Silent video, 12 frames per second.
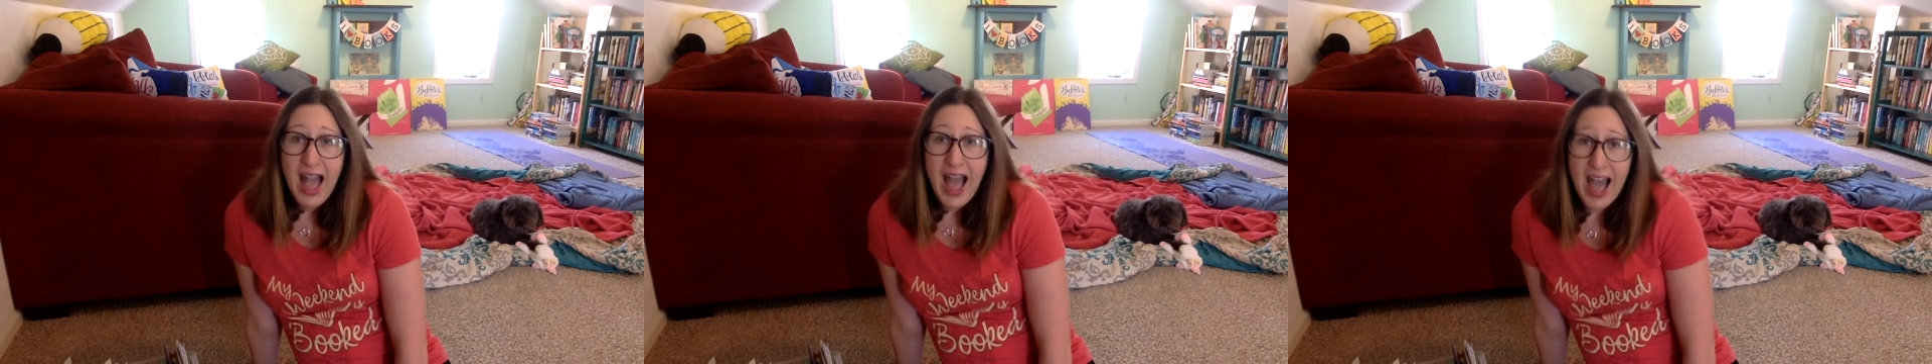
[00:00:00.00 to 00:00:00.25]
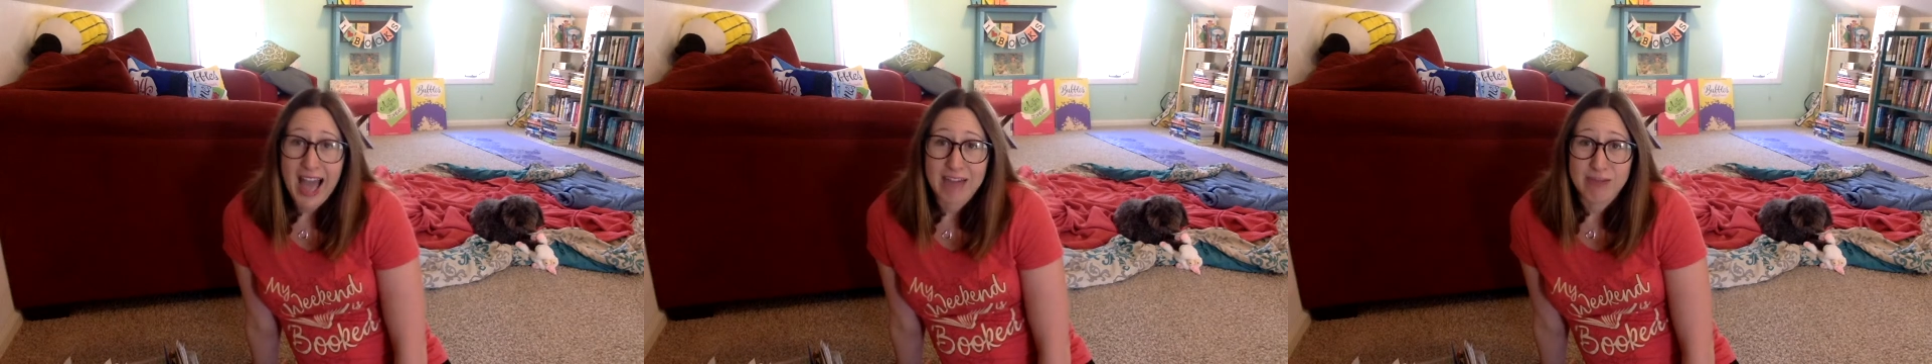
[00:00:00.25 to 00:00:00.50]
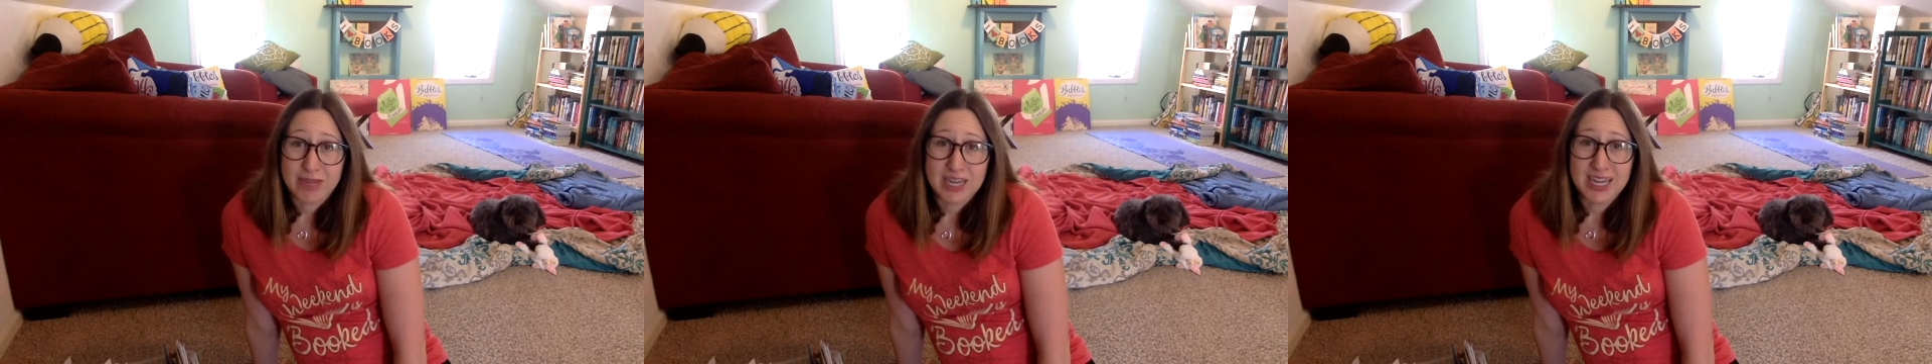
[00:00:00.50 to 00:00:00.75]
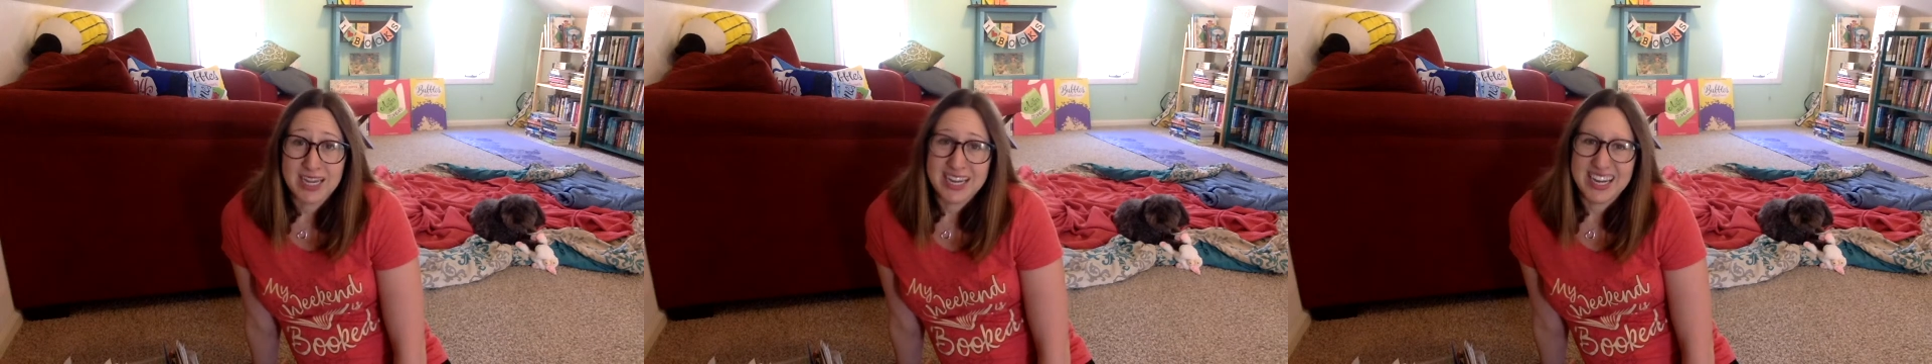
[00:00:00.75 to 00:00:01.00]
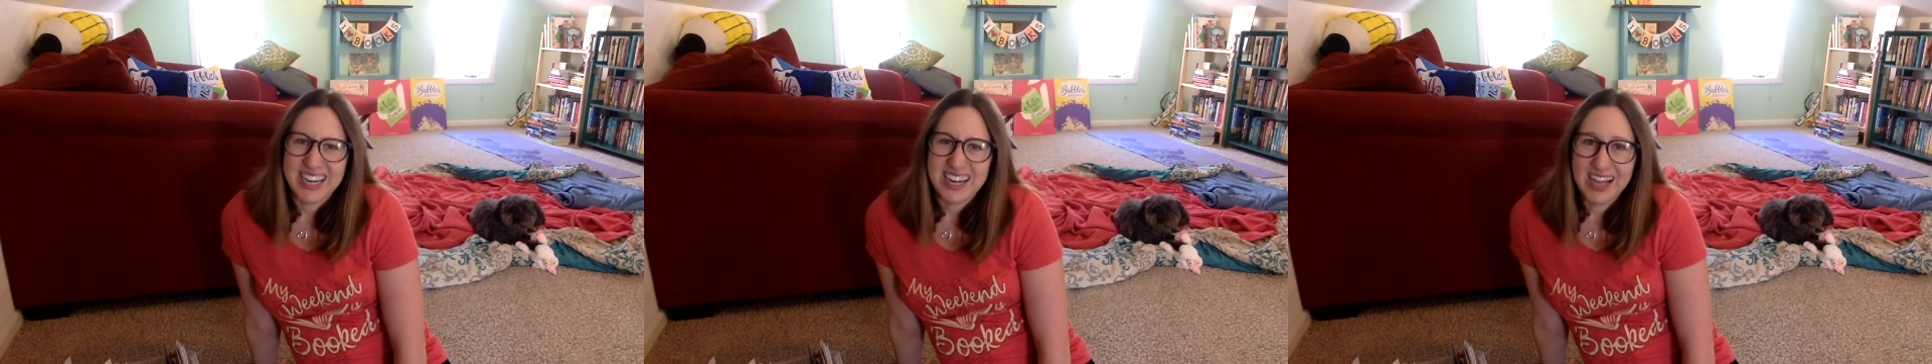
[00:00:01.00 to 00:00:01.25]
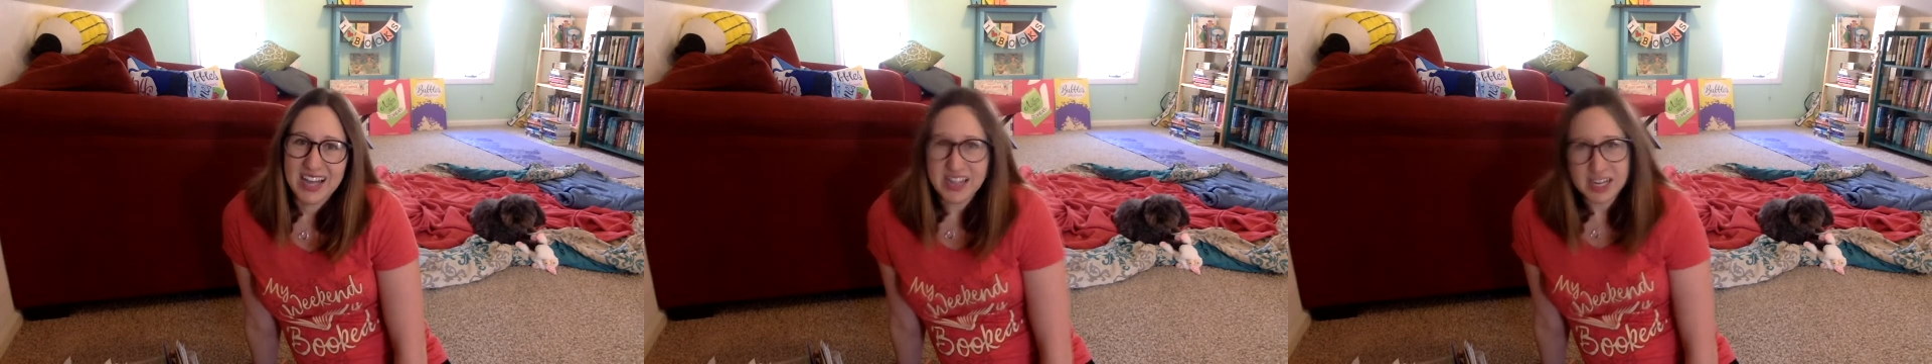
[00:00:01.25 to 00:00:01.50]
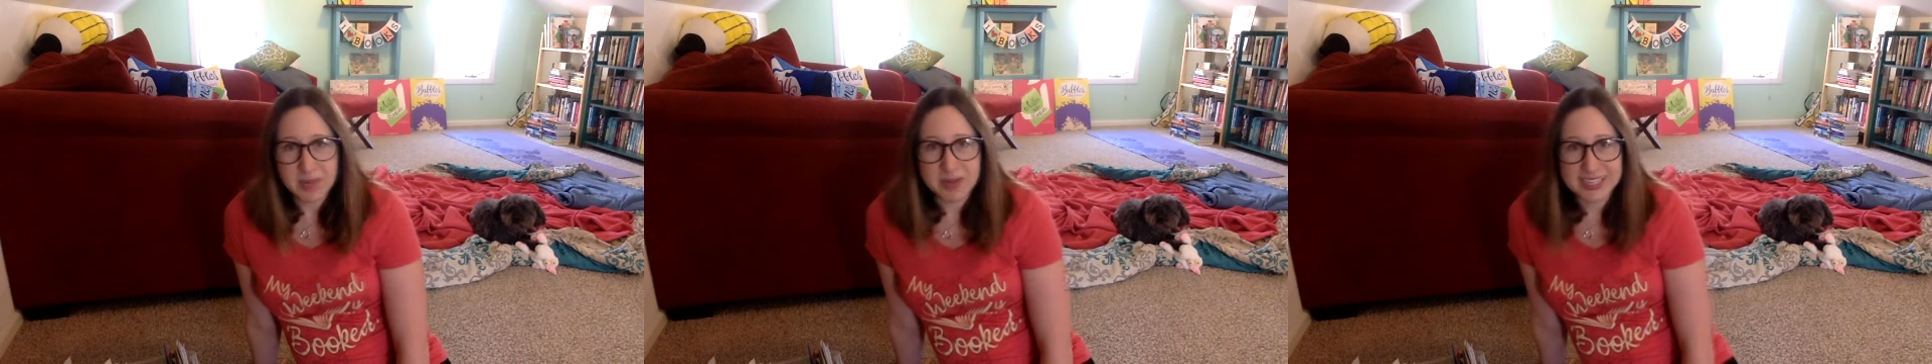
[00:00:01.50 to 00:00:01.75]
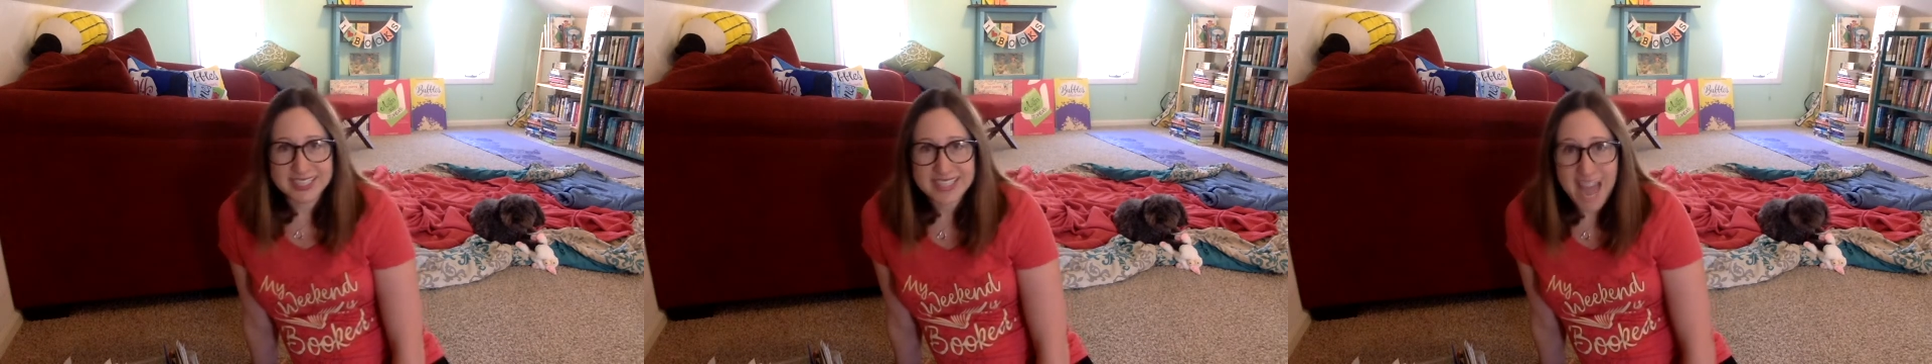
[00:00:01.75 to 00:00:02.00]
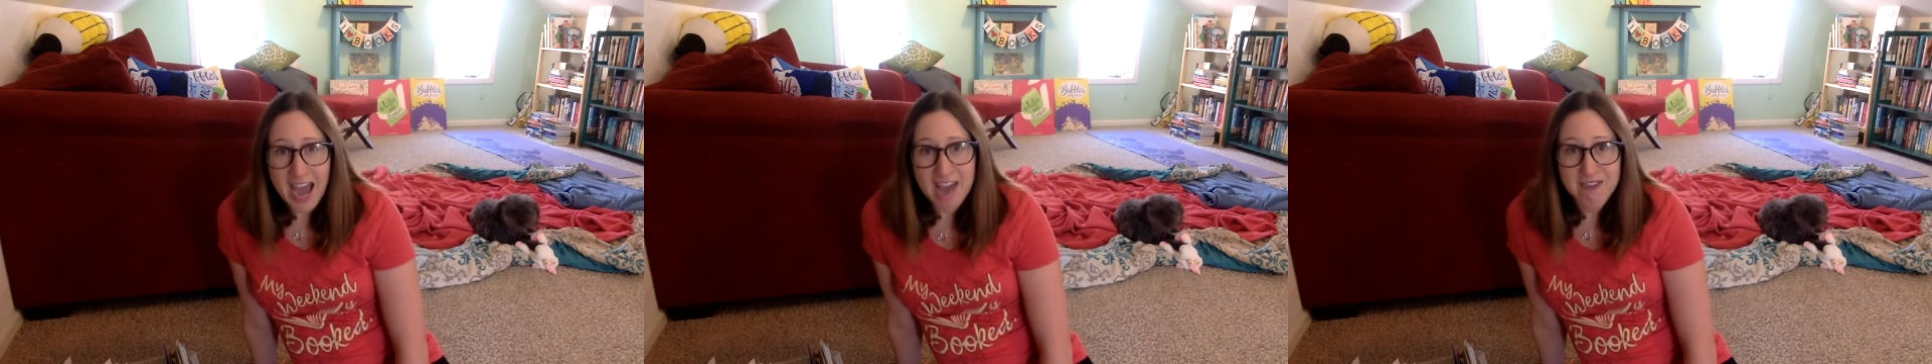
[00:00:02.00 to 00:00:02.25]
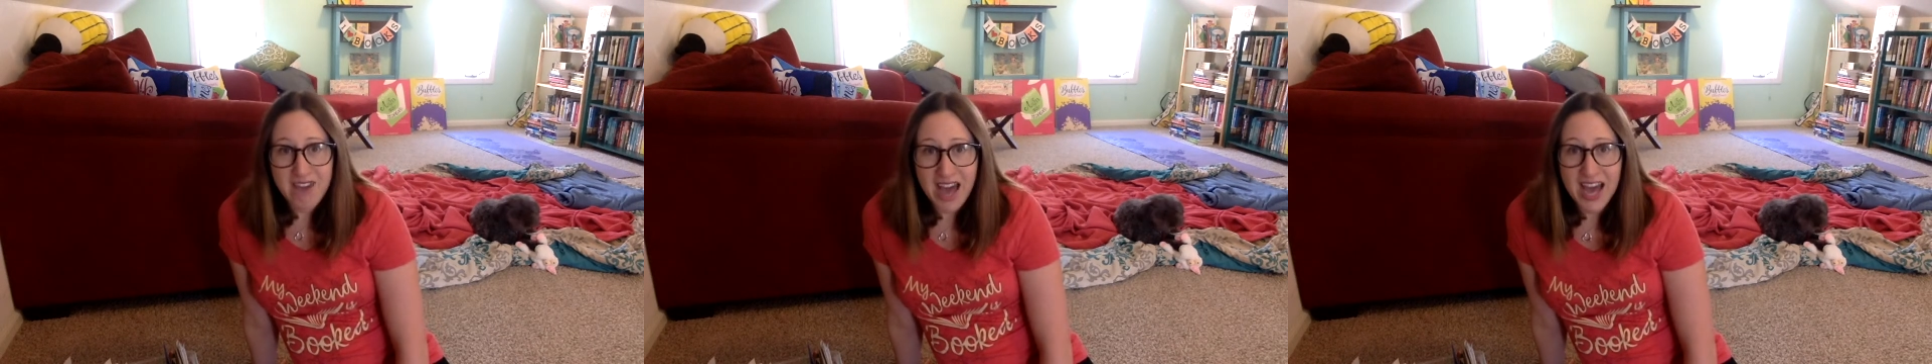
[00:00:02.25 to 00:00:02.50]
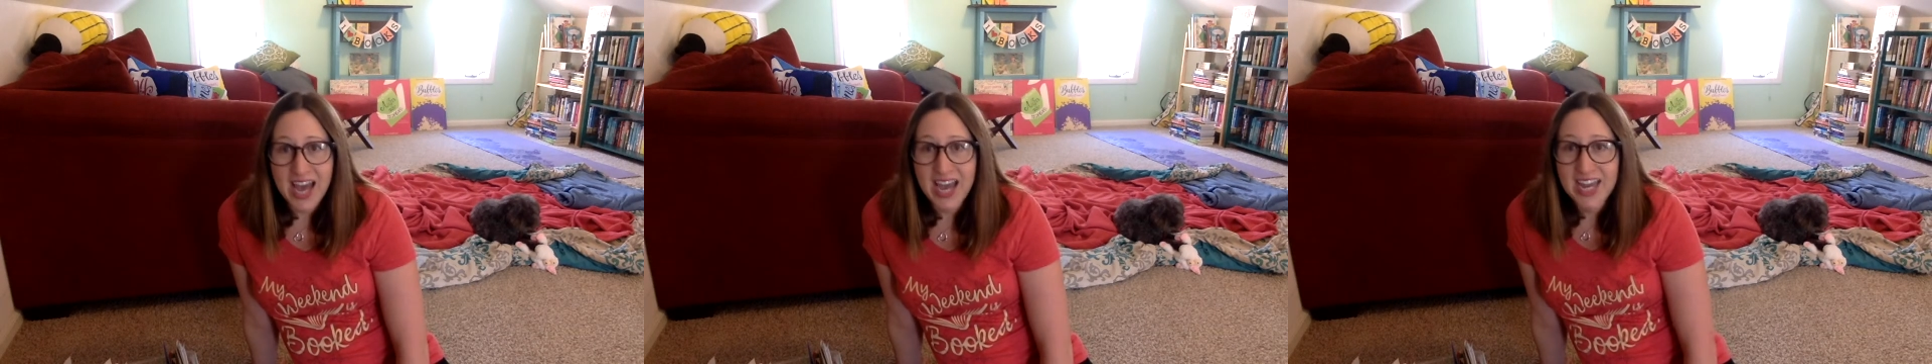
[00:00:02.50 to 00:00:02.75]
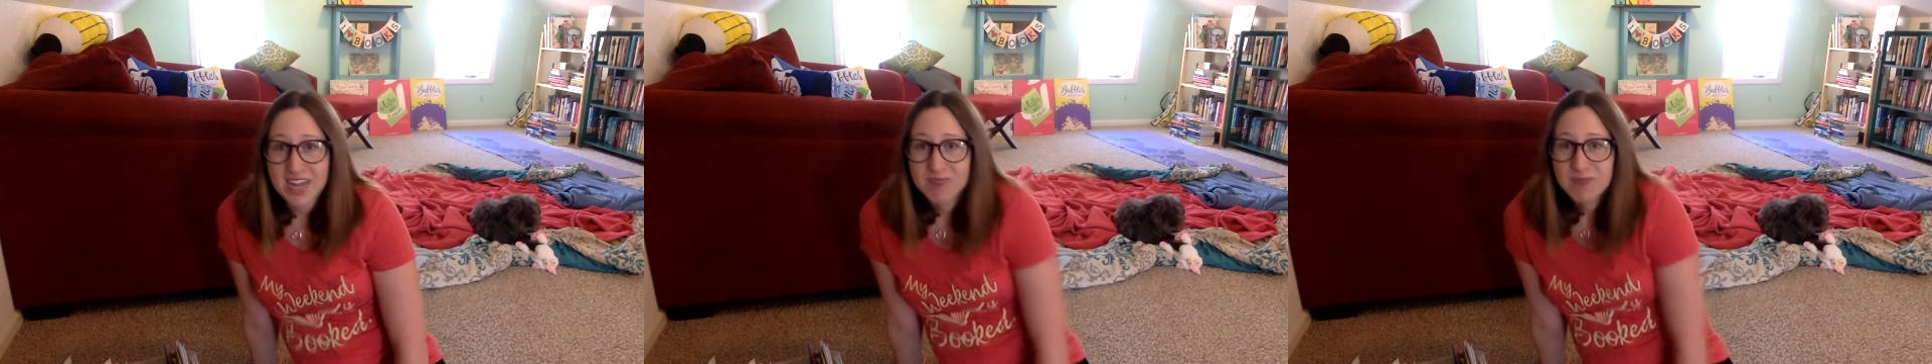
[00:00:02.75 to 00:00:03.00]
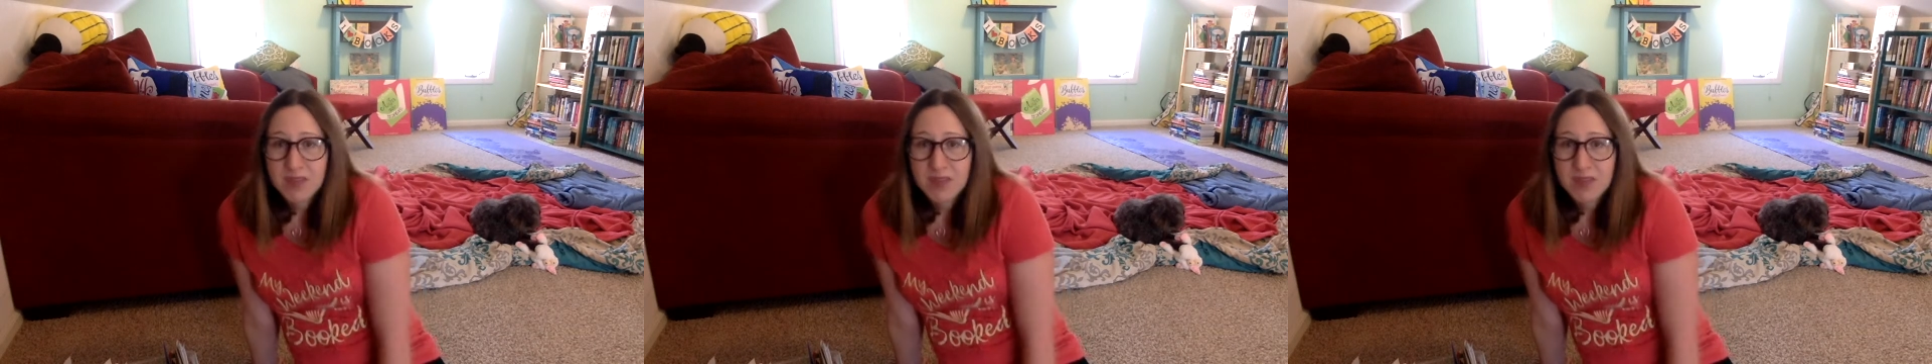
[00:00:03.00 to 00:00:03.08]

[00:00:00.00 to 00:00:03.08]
I read a little bit of sci-fi.